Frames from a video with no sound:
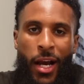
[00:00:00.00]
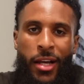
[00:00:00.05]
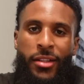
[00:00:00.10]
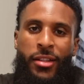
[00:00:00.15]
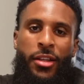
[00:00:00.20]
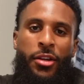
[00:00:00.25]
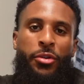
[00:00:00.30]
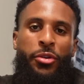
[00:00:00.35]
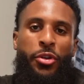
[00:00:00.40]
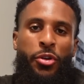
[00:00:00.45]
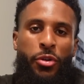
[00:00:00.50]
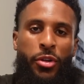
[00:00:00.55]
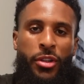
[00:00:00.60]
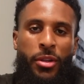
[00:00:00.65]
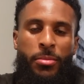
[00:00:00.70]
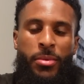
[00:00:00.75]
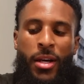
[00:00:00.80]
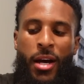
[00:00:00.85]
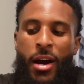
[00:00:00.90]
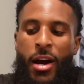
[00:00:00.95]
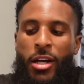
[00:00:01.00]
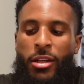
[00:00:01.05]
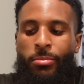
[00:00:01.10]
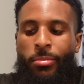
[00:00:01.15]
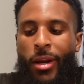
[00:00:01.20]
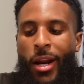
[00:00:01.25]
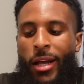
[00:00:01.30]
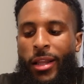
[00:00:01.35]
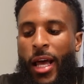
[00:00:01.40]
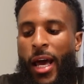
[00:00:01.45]
I still do it sometimes,
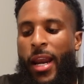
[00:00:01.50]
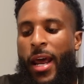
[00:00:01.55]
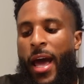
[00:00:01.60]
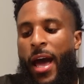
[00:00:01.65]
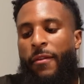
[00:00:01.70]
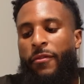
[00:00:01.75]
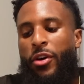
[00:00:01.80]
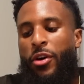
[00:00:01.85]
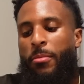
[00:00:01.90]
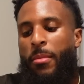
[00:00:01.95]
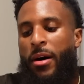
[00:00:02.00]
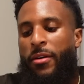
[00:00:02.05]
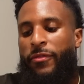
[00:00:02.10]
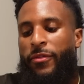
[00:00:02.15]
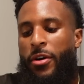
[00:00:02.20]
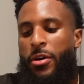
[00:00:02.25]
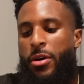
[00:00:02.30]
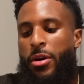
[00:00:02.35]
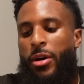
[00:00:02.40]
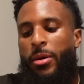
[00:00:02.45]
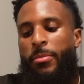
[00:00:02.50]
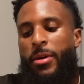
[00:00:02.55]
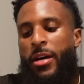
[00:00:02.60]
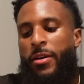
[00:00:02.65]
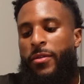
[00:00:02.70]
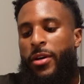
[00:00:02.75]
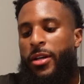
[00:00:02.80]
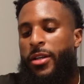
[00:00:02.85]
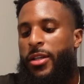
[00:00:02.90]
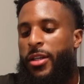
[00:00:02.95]
but I like to have it on my phone to be
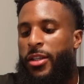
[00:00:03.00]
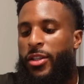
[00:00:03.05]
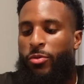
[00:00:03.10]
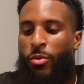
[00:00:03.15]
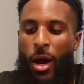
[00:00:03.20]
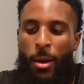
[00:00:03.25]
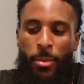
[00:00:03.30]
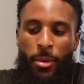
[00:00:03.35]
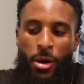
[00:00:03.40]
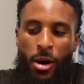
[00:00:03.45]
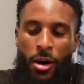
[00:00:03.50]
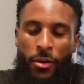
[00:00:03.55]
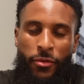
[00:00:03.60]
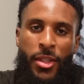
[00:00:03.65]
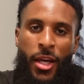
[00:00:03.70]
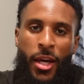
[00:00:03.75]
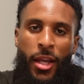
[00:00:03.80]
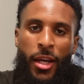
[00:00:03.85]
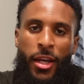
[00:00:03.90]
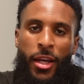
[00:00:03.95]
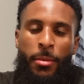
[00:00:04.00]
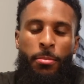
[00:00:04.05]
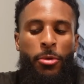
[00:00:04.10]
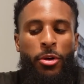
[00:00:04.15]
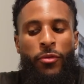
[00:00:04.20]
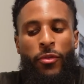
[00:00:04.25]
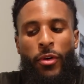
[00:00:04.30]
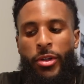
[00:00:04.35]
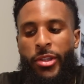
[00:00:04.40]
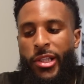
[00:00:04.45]
able to just swipe it off, and it, and
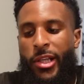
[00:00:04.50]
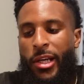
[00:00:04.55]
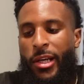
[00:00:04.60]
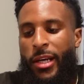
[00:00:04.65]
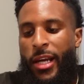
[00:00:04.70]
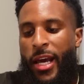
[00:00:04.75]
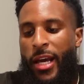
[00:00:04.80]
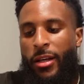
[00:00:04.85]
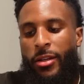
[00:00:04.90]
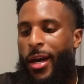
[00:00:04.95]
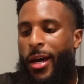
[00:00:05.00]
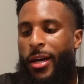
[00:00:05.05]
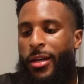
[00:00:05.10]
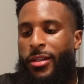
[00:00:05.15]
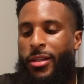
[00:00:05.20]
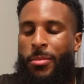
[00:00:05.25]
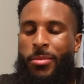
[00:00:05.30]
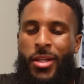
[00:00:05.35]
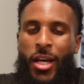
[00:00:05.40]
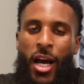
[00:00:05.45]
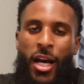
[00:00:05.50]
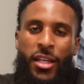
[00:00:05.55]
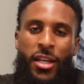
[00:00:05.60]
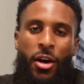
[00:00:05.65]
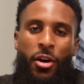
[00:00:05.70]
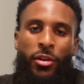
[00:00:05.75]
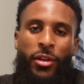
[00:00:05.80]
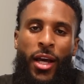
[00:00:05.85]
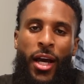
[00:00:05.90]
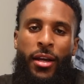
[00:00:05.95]
move on to the next. And sometimes I
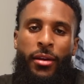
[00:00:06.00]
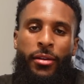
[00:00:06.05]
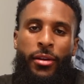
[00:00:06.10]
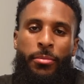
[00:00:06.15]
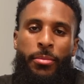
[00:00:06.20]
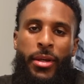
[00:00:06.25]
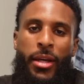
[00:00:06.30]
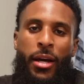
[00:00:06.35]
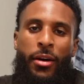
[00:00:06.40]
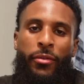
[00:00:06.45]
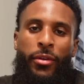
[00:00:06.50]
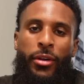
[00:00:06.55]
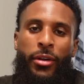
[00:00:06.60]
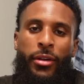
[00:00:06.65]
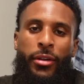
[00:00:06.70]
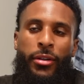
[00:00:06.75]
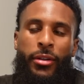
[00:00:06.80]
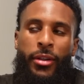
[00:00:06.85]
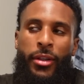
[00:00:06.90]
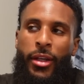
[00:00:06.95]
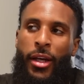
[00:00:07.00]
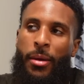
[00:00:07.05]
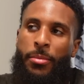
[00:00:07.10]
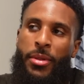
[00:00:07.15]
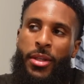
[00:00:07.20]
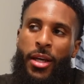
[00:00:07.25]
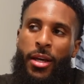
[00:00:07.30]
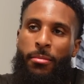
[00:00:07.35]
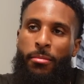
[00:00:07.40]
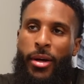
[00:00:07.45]
don't like to be able to you know what
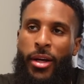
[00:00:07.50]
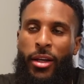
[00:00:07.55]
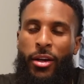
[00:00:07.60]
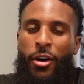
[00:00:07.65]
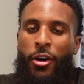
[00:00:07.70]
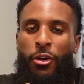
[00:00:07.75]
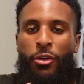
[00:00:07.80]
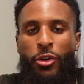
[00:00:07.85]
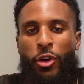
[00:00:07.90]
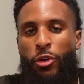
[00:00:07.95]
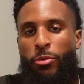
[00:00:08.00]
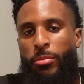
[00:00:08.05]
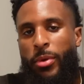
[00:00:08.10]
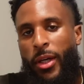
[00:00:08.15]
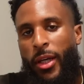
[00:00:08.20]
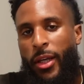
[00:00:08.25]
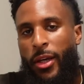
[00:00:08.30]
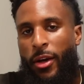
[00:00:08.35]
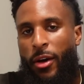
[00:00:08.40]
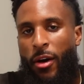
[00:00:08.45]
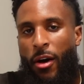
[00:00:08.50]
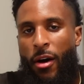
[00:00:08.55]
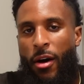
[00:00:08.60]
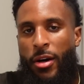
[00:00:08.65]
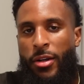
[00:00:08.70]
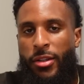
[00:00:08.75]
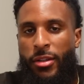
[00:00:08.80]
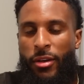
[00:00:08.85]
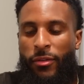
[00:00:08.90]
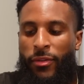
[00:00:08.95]
I'm saying? Bringing a whole notebook in the car
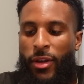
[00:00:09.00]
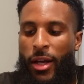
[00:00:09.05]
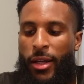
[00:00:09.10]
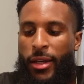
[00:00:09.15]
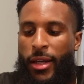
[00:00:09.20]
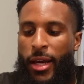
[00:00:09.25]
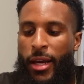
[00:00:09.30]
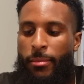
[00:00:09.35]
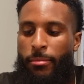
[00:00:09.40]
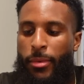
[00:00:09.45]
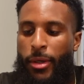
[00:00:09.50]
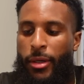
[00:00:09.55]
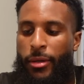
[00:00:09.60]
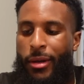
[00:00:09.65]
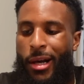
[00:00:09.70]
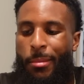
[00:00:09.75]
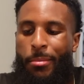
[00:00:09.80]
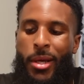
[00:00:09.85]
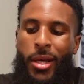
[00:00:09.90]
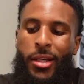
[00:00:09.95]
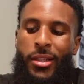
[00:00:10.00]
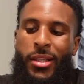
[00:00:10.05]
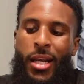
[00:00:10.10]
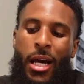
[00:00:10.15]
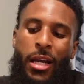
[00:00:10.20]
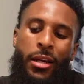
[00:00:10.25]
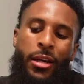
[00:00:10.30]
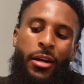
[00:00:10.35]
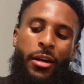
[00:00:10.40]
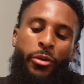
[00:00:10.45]
and stuff like that. But I mean, it's
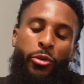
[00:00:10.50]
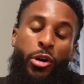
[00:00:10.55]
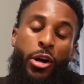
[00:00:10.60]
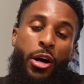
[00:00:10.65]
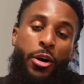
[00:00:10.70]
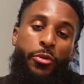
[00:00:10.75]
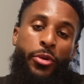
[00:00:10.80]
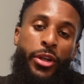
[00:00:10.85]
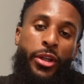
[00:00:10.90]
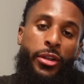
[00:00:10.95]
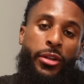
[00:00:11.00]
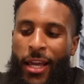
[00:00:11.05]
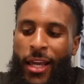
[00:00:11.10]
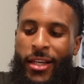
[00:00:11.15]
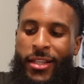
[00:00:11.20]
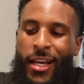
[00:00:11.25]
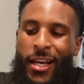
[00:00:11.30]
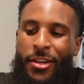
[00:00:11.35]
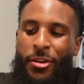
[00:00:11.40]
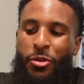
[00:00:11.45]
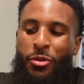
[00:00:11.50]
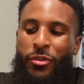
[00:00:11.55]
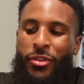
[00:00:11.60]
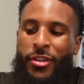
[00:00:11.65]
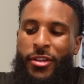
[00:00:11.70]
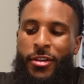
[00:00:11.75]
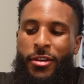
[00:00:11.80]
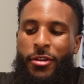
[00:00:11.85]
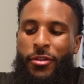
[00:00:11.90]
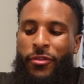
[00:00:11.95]
not nothing wrong with it. I guess I do
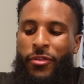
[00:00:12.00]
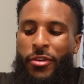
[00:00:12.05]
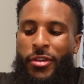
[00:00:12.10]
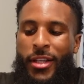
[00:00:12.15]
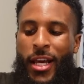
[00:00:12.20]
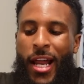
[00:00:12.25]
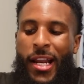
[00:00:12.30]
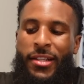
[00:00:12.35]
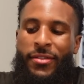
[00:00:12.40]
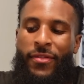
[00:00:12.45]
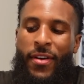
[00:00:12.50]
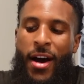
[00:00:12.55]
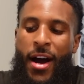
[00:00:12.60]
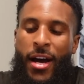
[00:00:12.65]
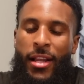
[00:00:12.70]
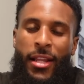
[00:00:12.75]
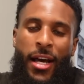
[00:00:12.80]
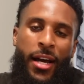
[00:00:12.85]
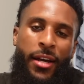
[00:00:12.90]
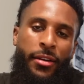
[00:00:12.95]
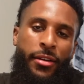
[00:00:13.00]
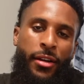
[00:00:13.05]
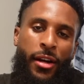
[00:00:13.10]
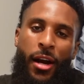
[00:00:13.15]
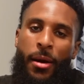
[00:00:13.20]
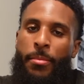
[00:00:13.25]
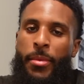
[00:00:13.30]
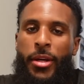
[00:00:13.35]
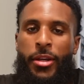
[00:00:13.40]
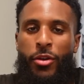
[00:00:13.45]
still feel satisfied. Like, you know
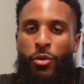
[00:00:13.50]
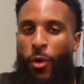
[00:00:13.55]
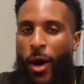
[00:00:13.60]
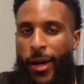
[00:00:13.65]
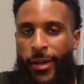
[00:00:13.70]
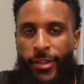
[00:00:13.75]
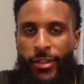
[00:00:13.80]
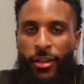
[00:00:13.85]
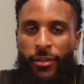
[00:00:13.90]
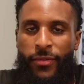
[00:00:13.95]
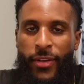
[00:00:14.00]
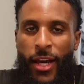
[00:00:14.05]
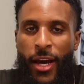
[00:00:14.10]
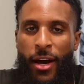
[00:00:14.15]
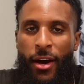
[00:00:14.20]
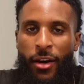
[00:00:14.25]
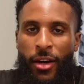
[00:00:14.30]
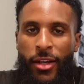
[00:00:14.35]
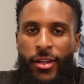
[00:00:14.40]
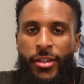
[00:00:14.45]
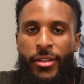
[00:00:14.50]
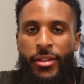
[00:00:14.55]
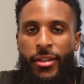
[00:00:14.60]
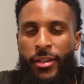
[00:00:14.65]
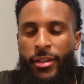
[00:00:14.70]
what I mean? You writing stuff down. It's